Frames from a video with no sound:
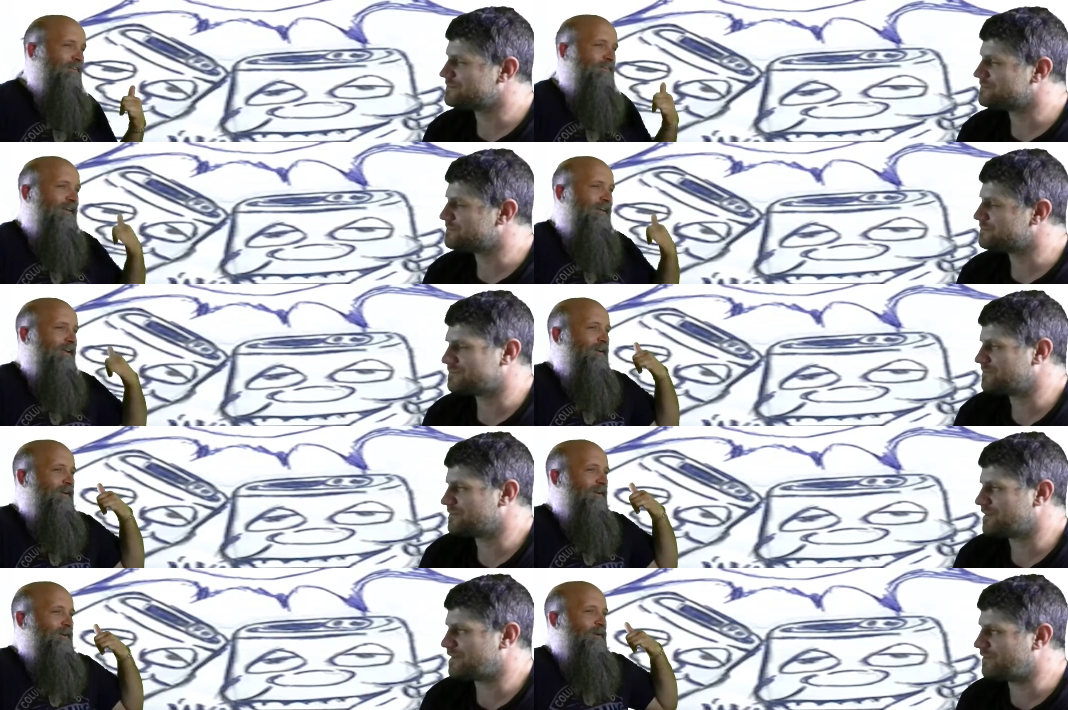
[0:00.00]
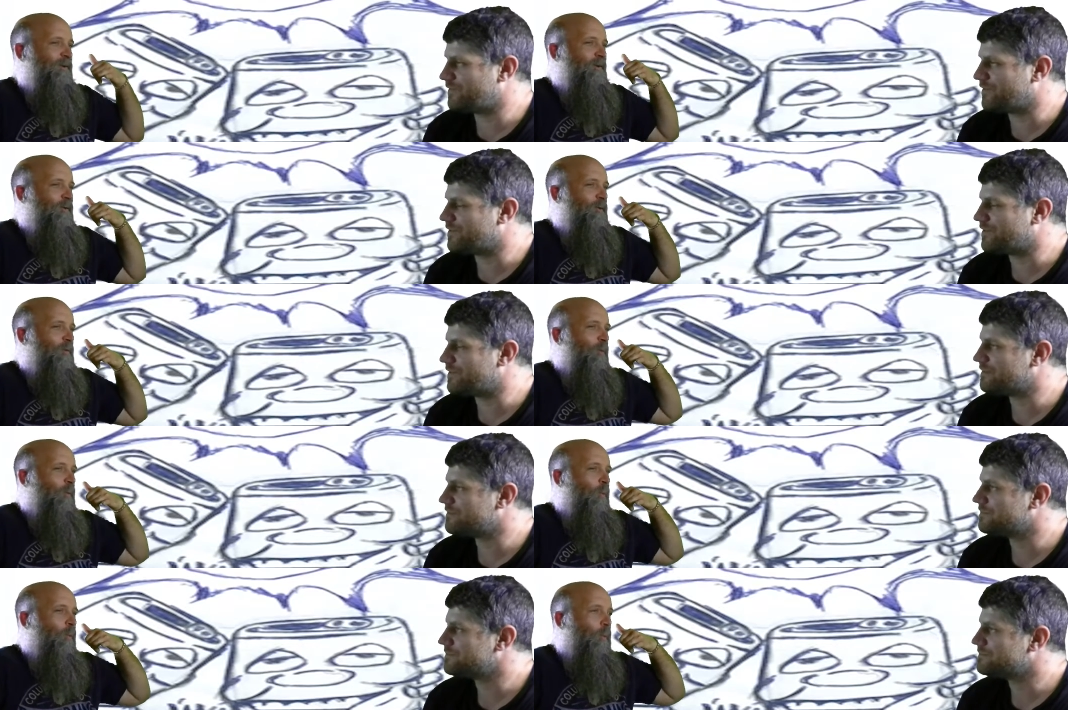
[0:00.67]
Speaker 1: was like,
Speaker 2: never heard of
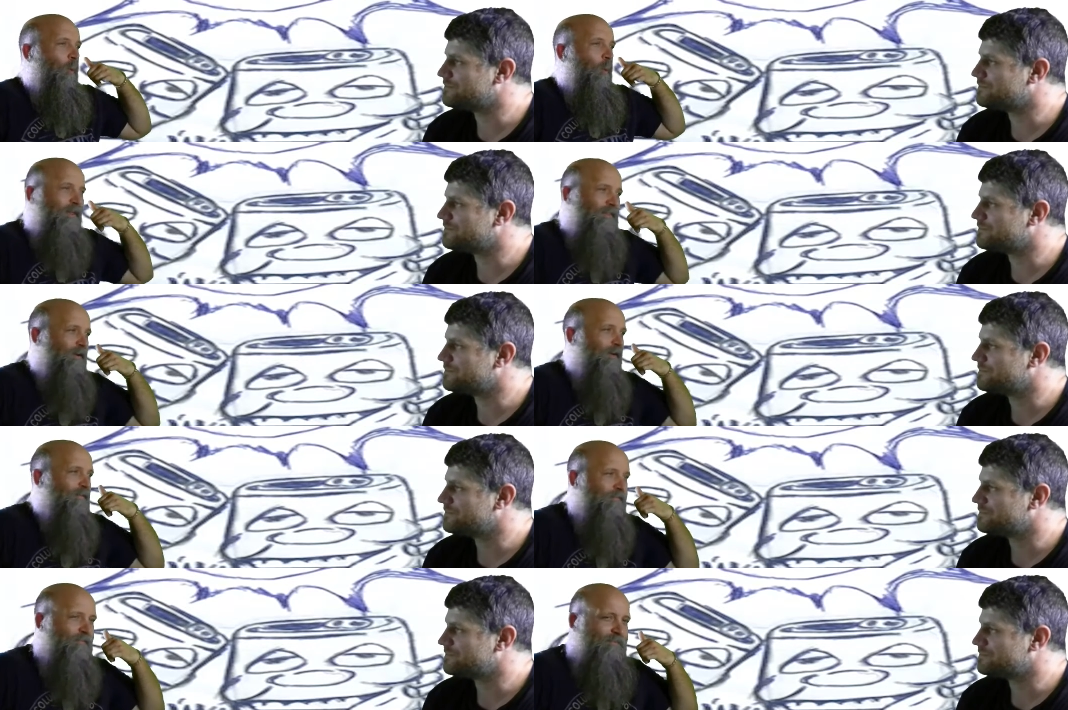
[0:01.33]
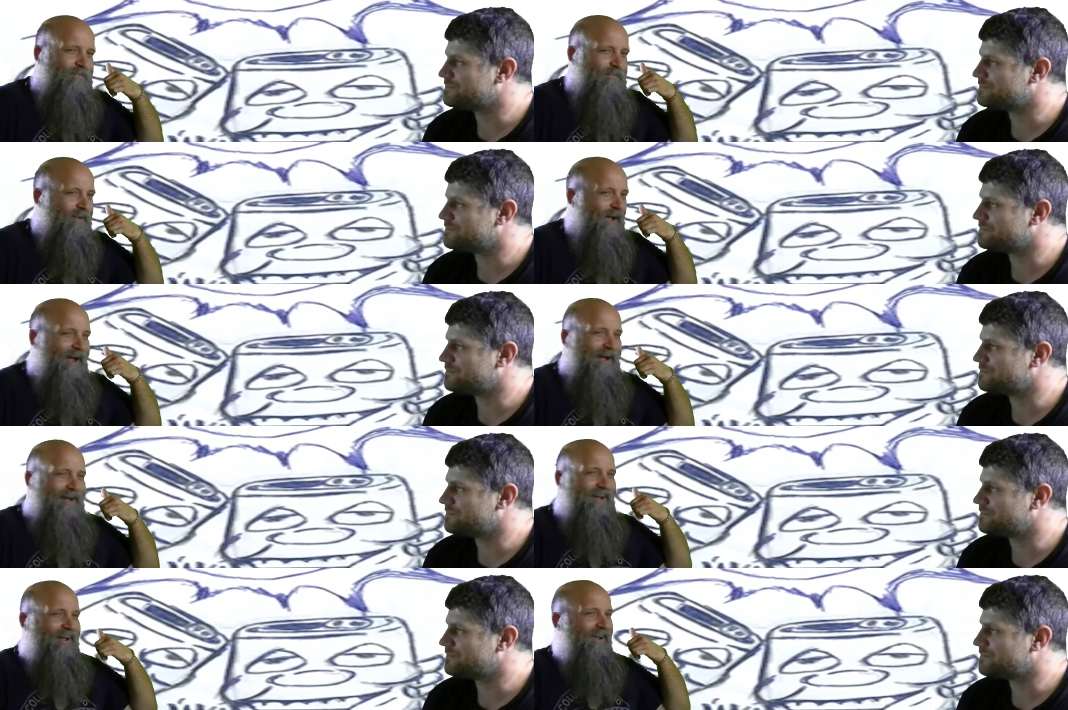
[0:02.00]
it.
Speaker 1: What the?
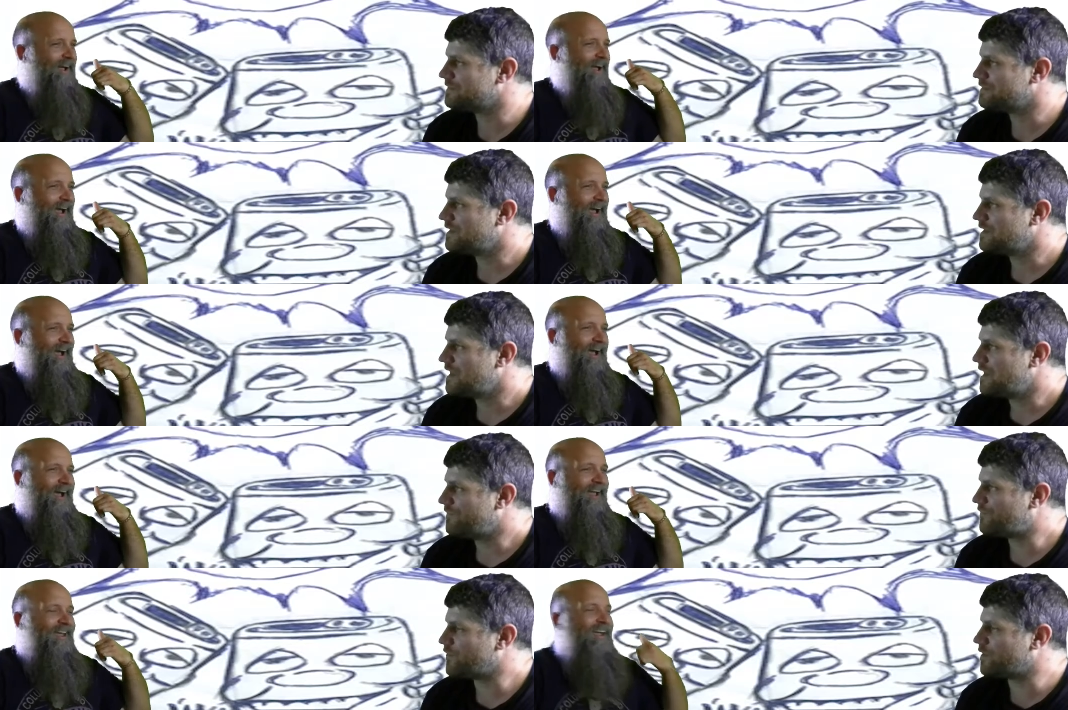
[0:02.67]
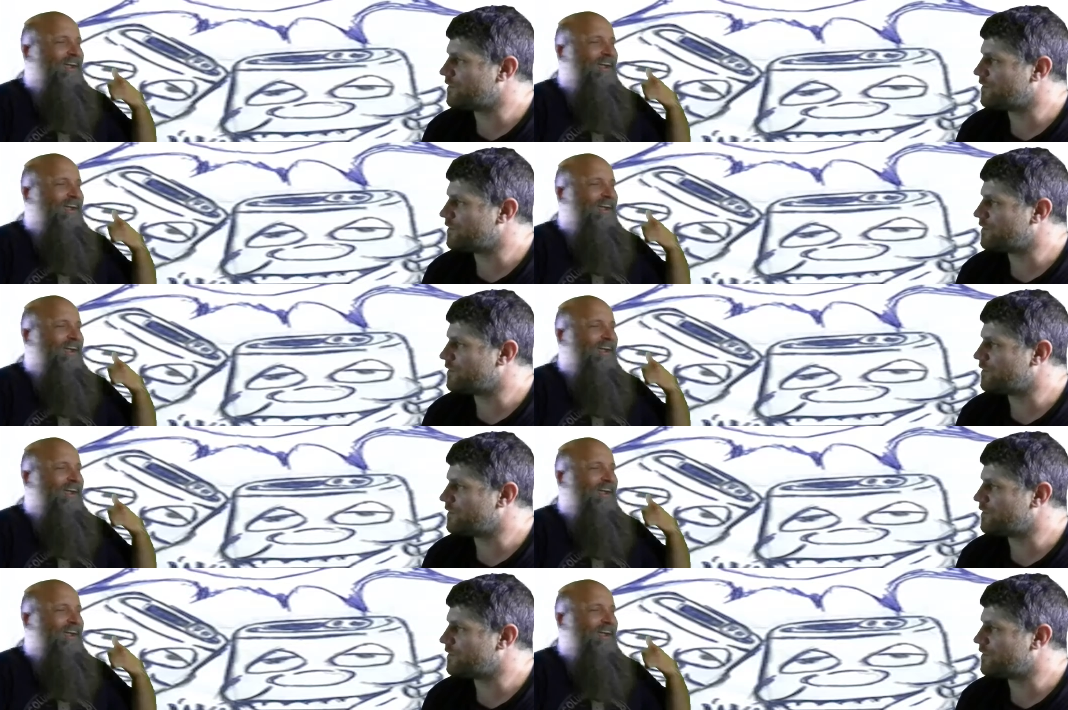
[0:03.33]
Speaker 2: Heard